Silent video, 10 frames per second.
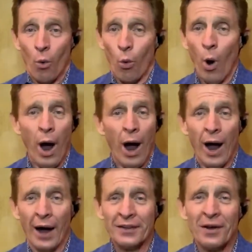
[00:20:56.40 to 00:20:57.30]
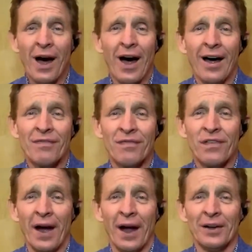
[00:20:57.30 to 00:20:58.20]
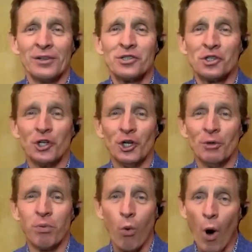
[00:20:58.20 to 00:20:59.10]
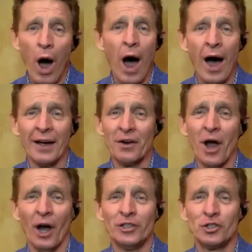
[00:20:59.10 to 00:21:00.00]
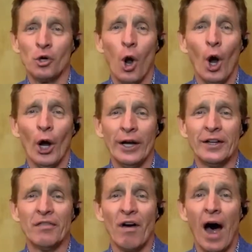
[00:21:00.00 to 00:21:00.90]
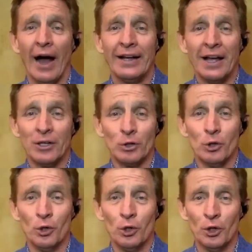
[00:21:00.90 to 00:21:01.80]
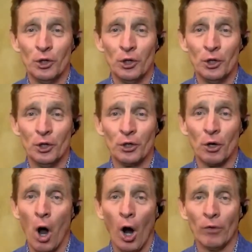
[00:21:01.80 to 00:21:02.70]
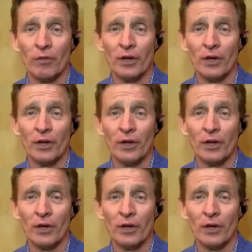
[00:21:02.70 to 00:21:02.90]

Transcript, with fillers: What a fellowship, what a joy divine, leaning on the